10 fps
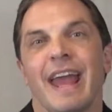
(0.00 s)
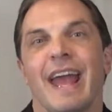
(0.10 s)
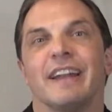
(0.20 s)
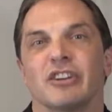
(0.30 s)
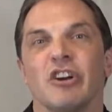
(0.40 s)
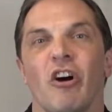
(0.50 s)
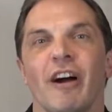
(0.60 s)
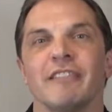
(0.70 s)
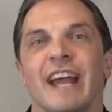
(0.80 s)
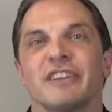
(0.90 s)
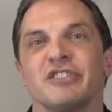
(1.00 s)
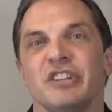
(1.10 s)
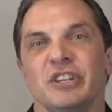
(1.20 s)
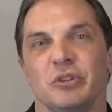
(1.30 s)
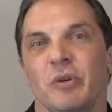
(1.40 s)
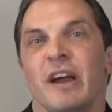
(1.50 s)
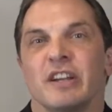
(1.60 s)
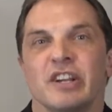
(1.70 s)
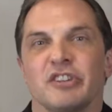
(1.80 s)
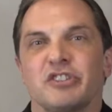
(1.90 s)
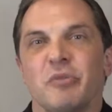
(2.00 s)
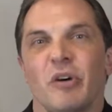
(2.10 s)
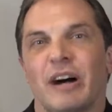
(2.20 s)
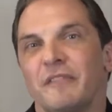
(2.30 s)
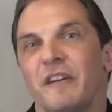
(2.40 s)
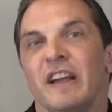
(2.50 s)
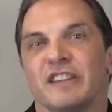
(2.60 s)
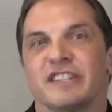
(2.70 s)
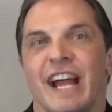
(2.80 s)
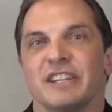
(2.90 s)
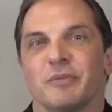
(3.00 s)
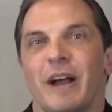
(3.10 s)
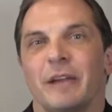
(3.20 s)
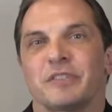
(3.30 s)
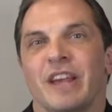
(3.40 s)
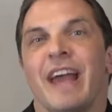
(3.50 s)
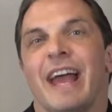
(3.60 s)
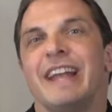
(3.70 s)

and a car next to you cuts you off, sideswipes.